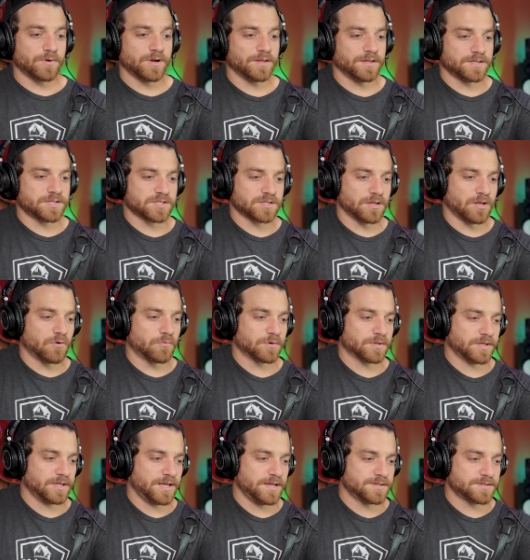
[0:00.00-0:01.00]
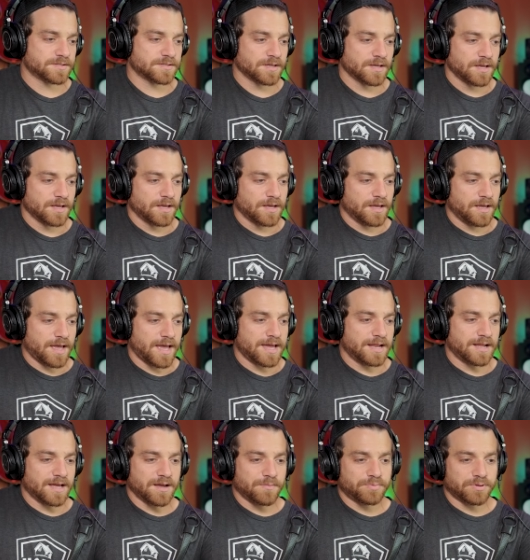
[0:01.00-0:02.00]
really slow release,
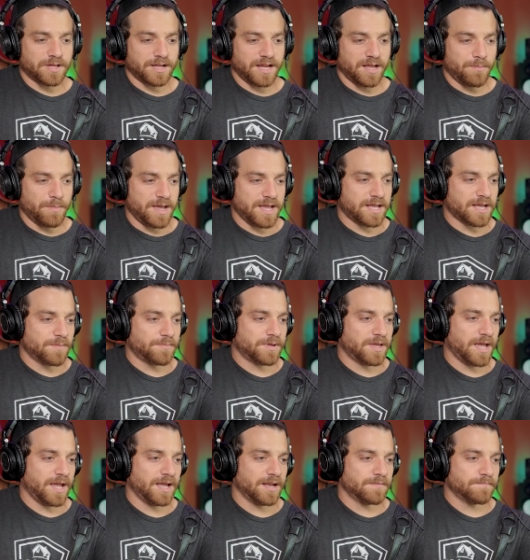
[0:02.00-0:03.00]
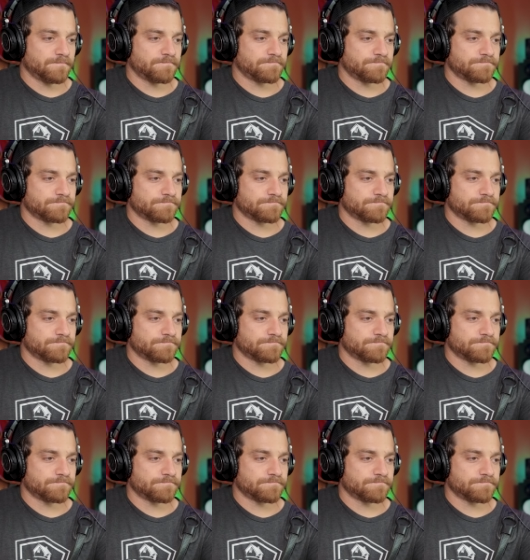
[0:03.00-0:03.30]
and plenty of makeup gain.